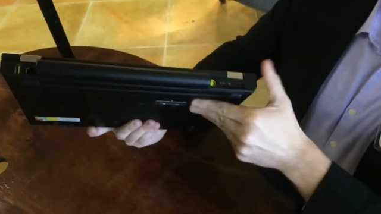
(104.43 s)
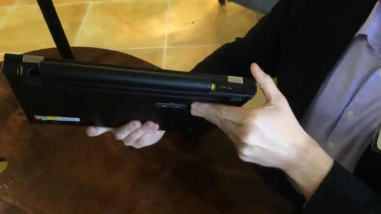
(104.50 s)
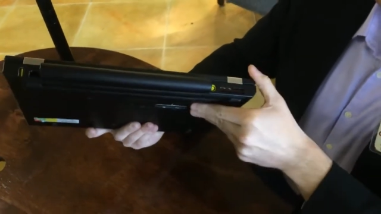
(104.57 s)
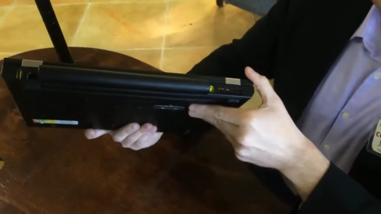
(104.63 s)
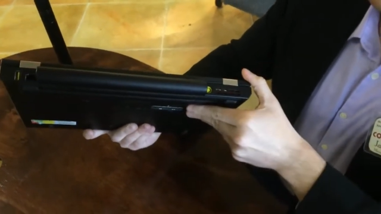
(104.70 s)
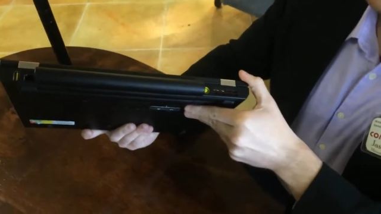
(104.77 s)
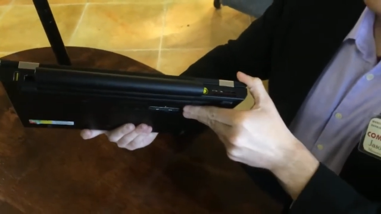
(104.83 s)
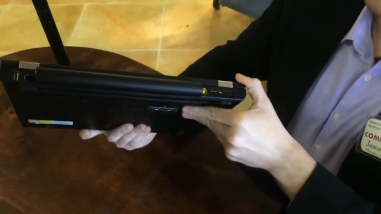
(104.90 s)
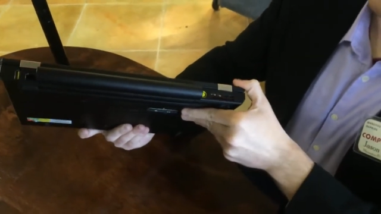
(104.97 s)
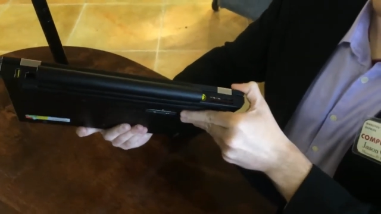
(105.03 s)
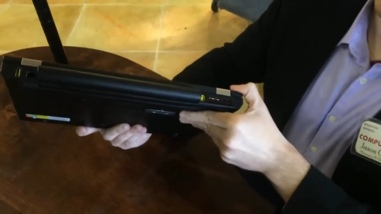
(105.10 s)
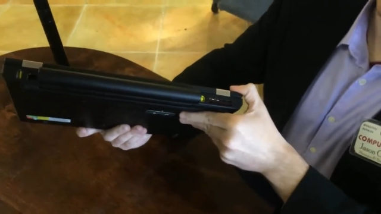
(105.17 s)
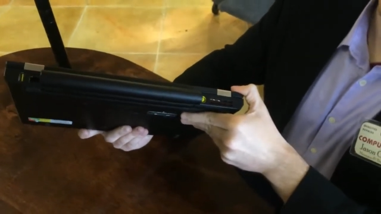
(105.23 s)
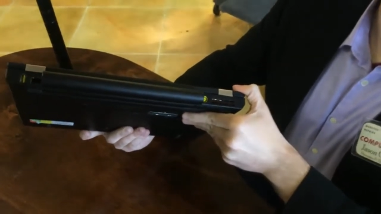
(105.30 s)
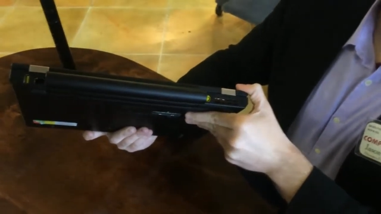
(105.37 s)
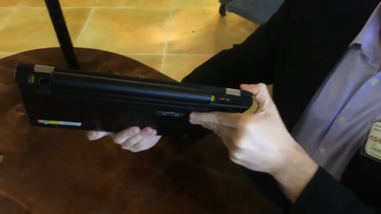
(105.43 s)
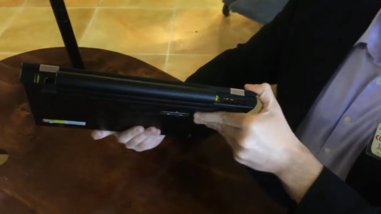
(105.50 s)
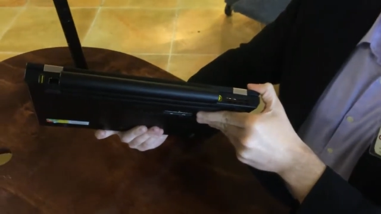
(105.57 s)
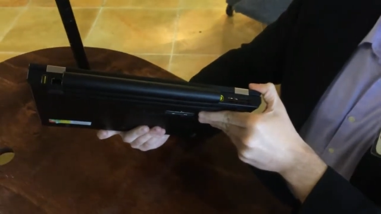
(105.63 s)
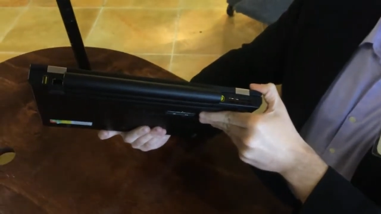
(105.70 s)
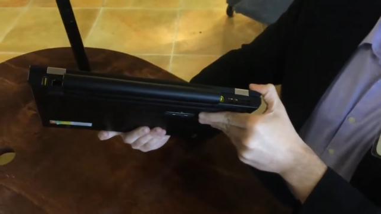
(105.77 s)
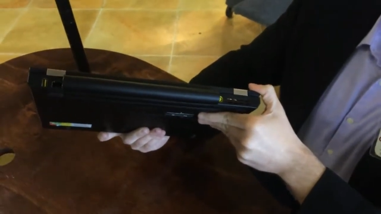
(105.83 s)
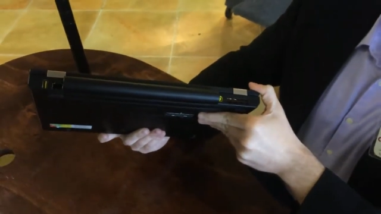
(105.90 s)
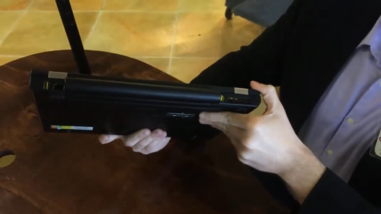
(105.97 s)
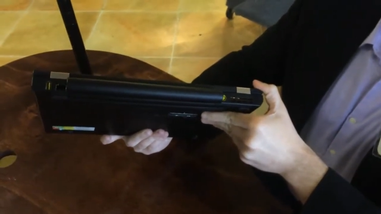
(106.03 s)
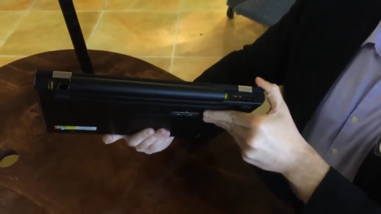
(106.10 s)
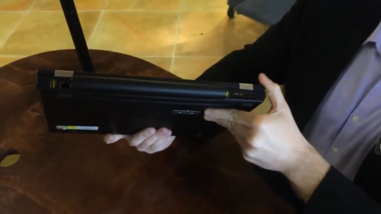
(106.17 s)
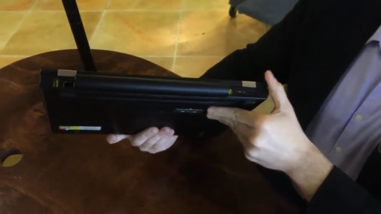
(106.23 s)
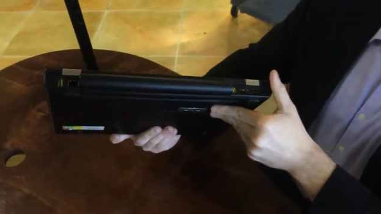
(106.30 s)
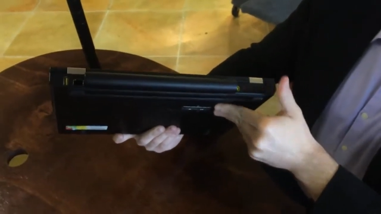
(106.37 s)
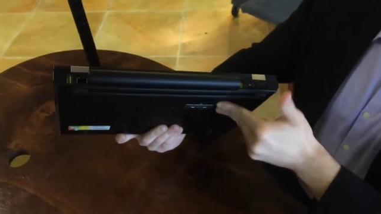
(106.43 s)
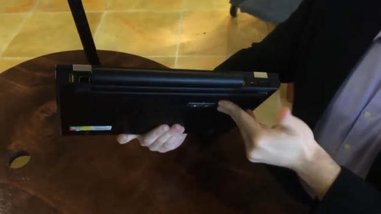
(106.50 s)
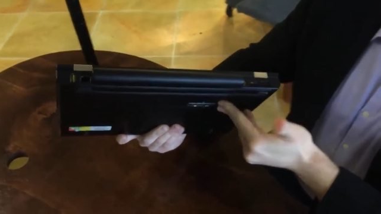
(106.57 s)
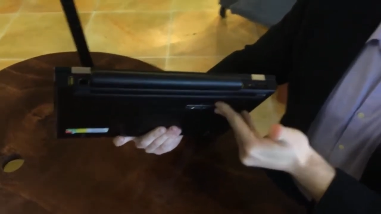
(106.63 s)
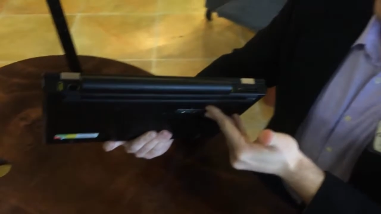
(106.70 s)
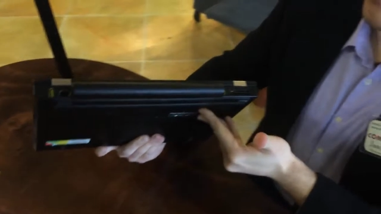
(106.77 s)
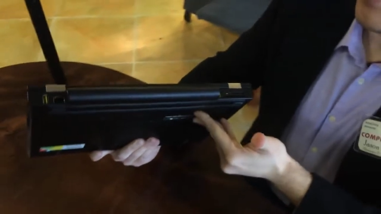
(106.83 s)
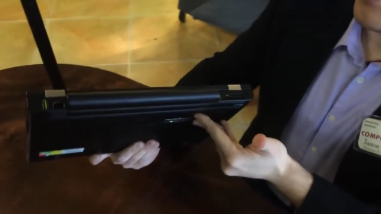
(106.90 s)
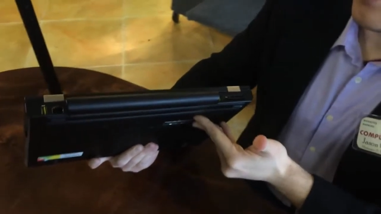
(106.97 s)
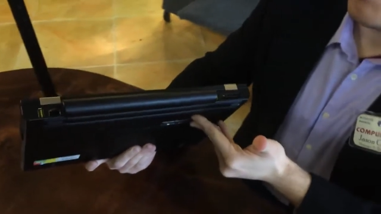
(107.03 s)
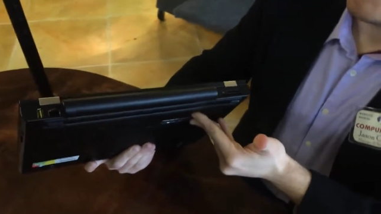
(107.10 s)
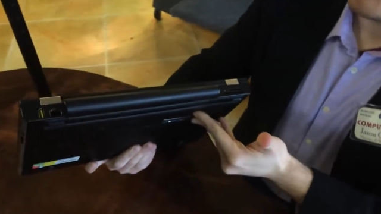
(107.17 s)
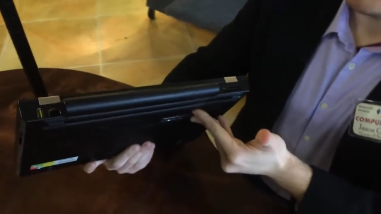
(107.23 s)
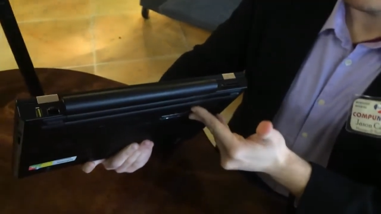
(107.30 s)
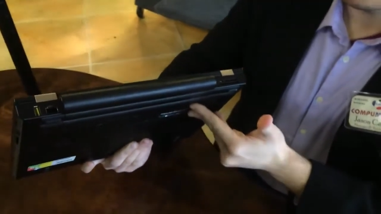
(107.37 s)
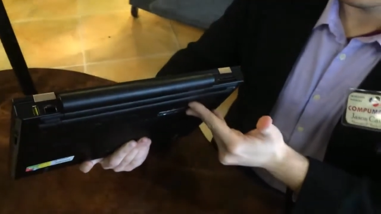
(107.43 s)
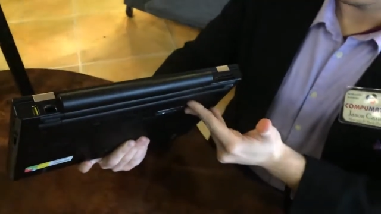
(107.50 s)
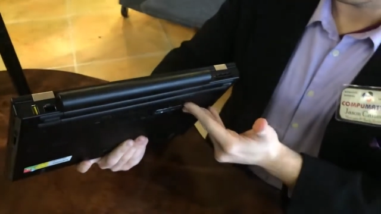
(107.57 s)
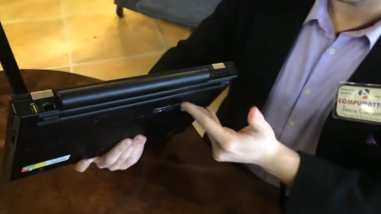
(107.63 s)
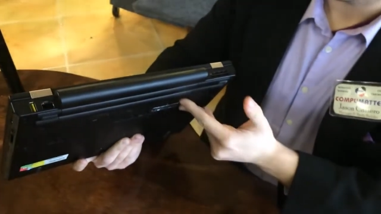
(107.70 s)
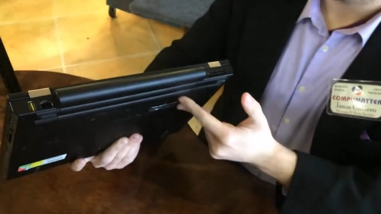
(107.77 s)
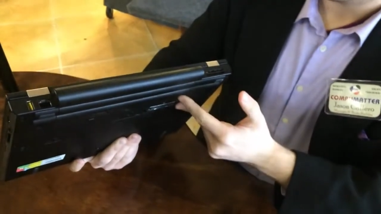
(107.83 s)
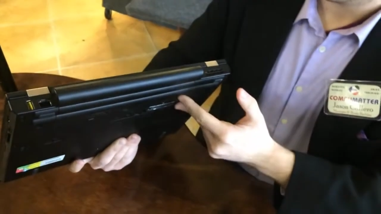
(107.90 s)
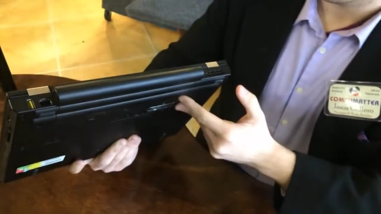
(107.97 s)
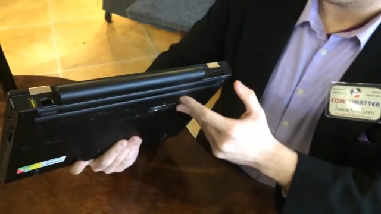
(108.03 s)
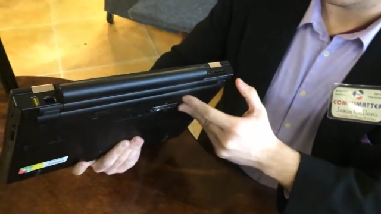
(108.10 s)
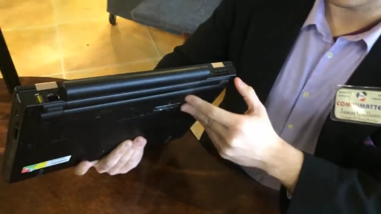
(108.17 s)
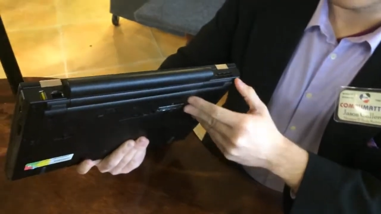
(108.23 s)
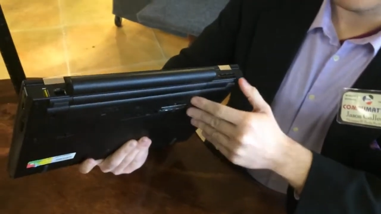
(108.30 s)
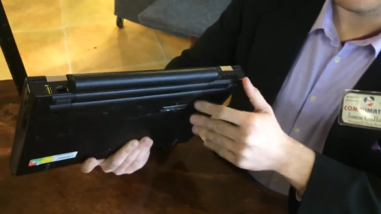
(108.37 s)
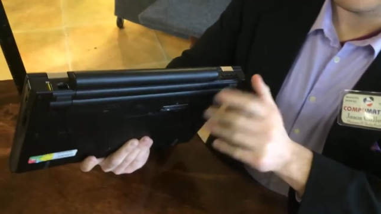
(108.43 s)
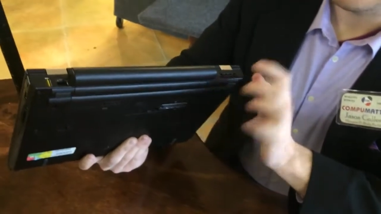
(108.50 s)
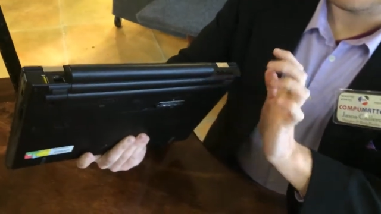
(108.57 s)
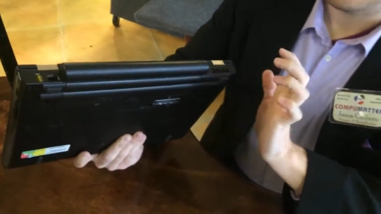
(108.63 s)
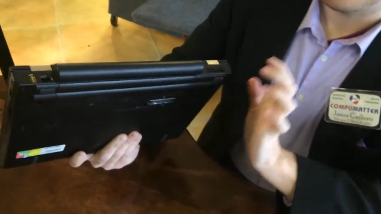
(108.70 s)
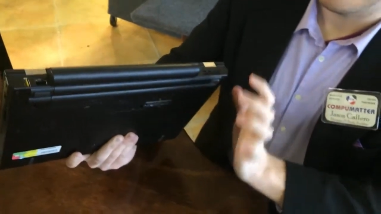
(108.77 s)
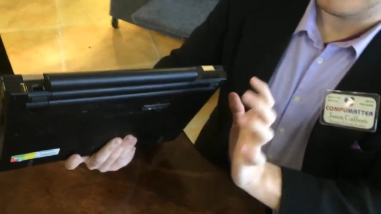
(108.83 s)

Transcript: Nobody's mouth can be seen.